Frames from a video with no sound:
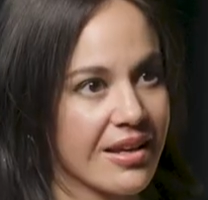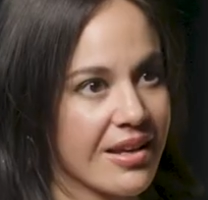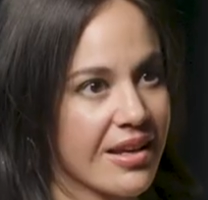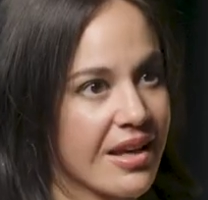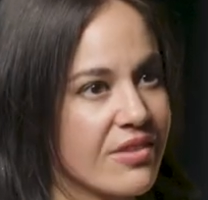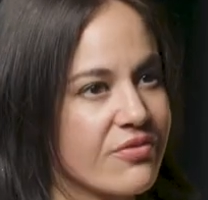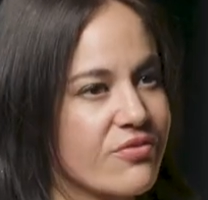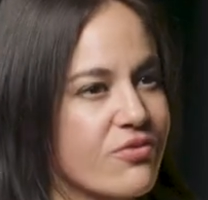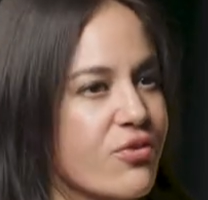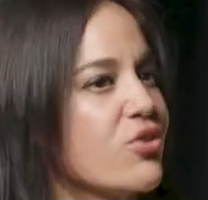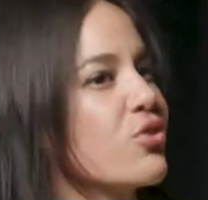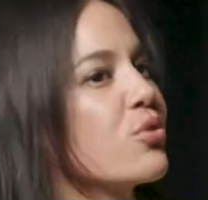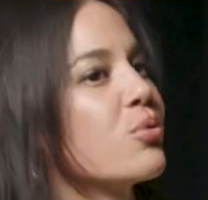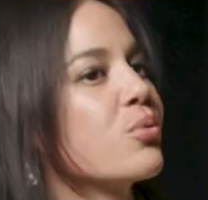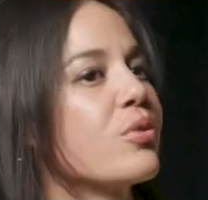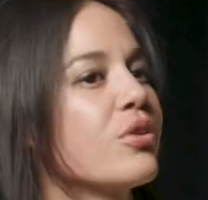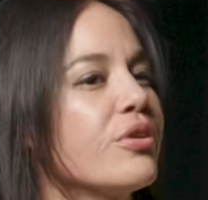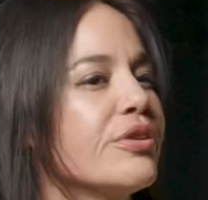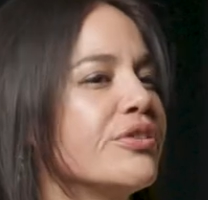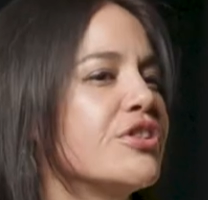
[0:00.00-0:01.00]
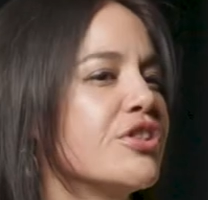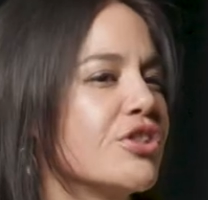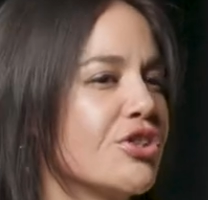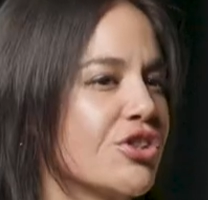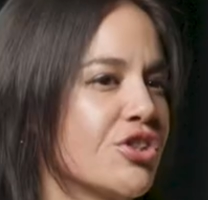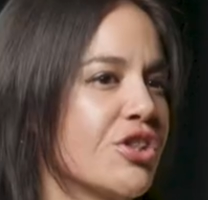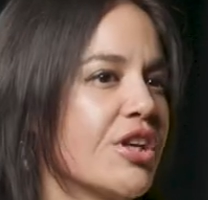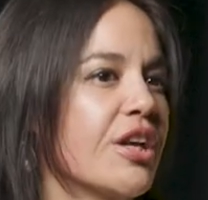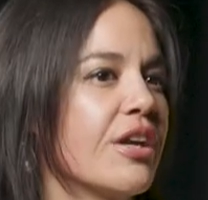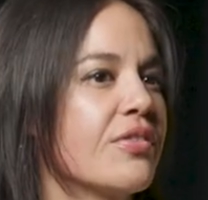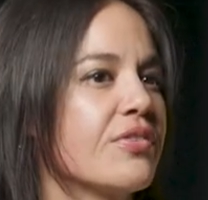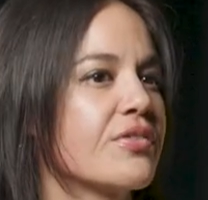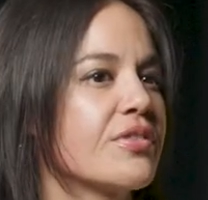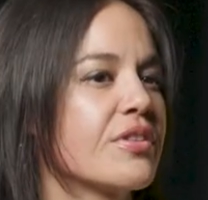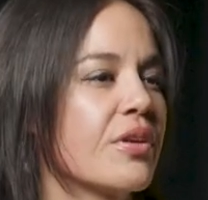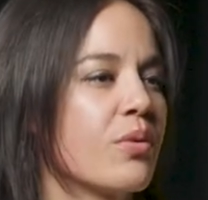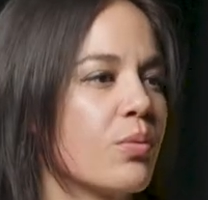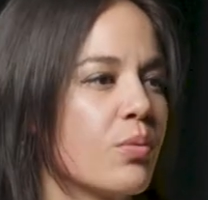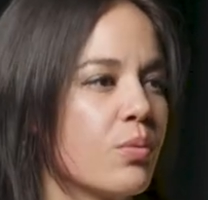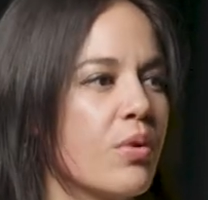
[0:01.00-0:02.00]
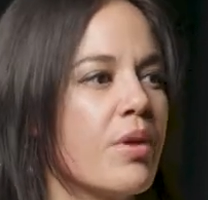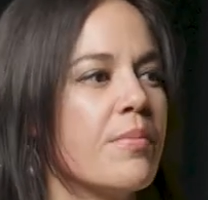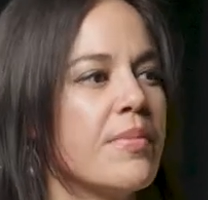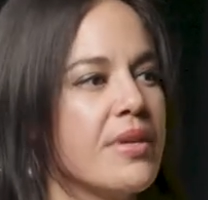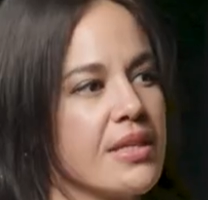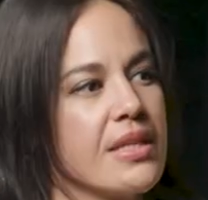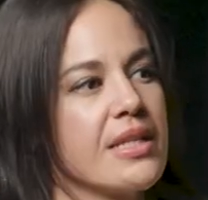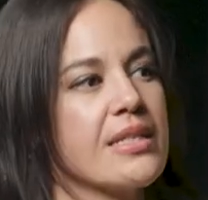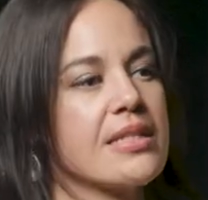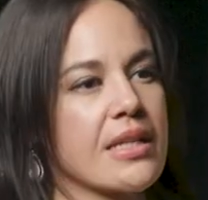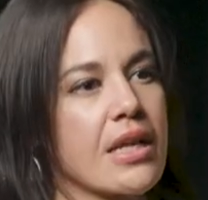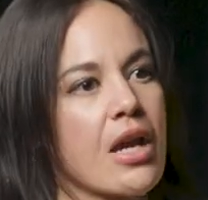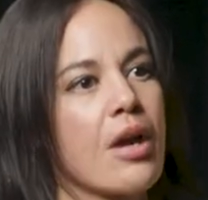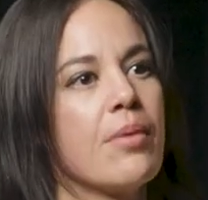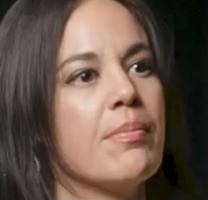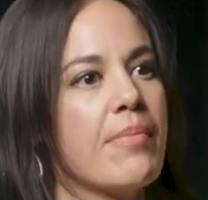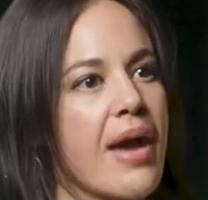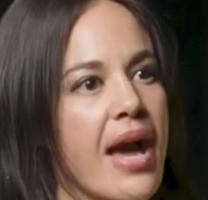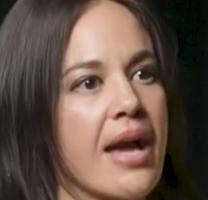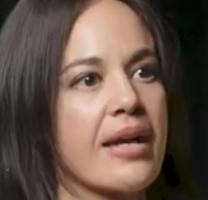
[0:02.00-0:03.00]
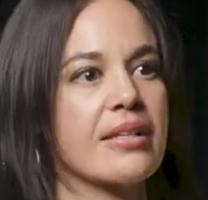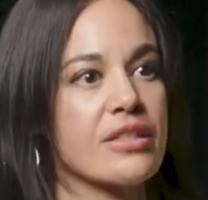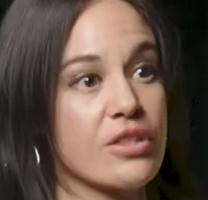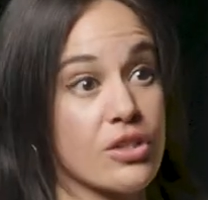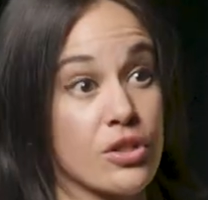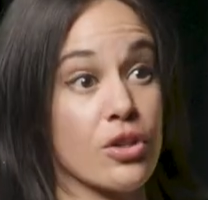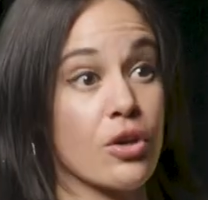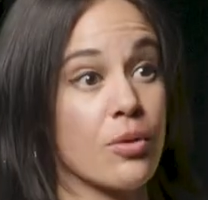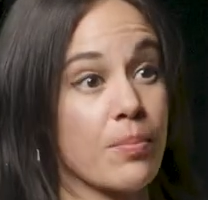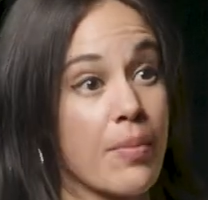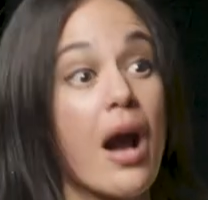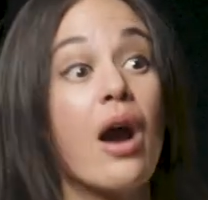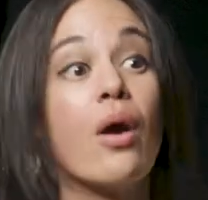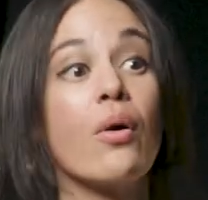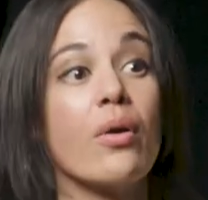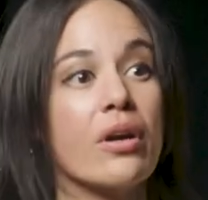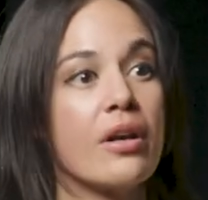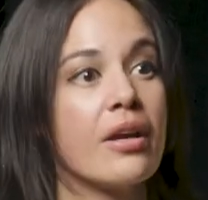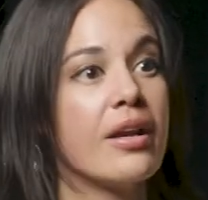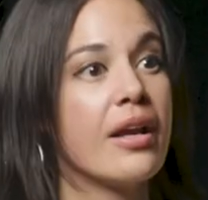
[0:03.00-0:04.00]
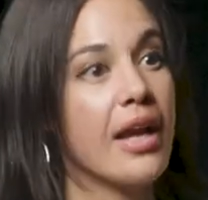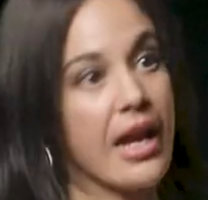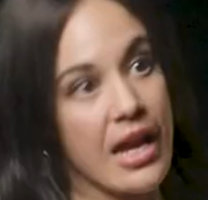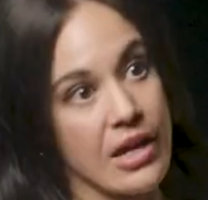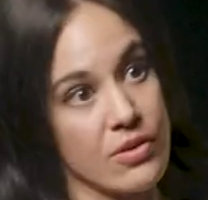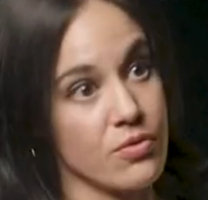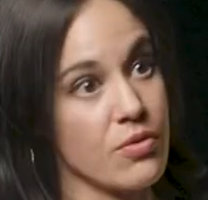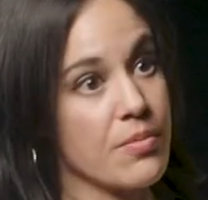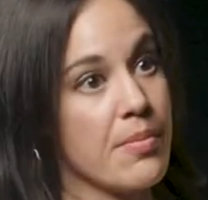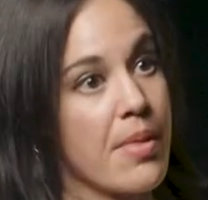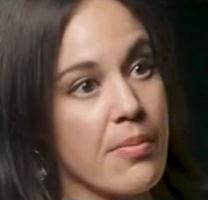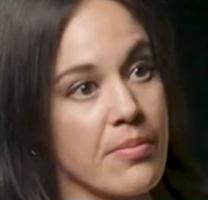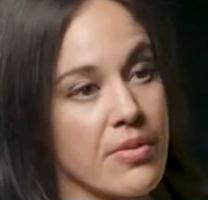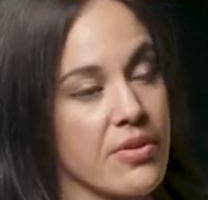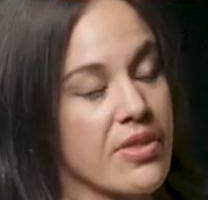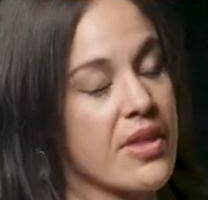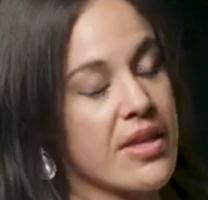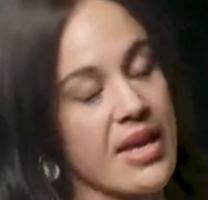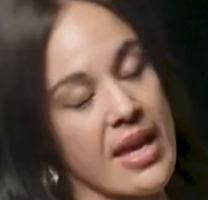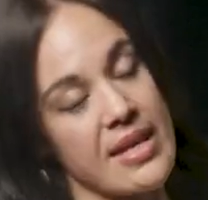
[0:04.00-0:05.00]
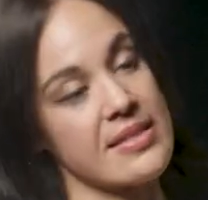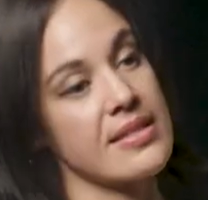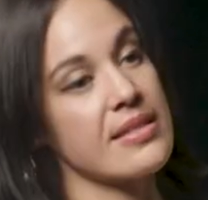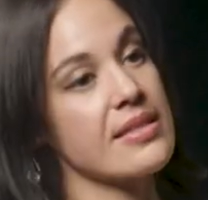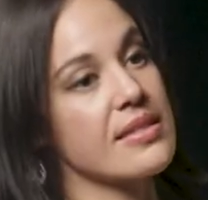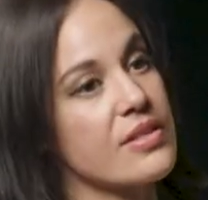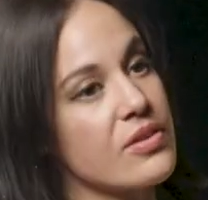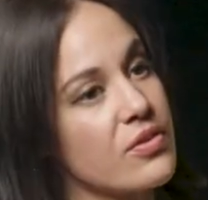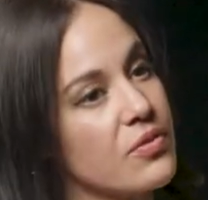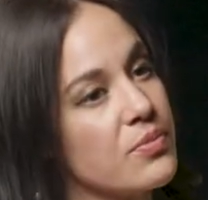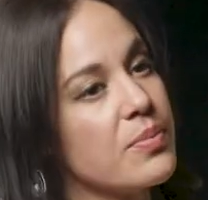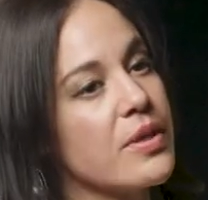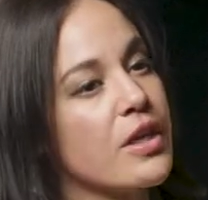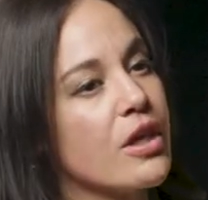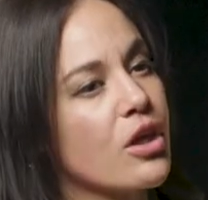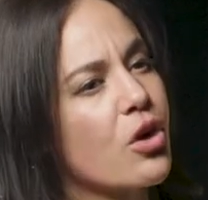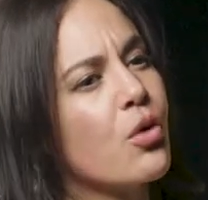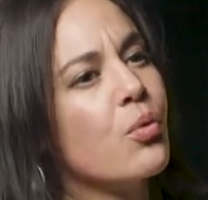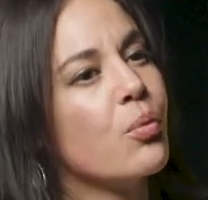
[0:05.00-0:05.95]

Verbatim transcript: And for the world to shift, women need to come back into their power and remember the essence of being a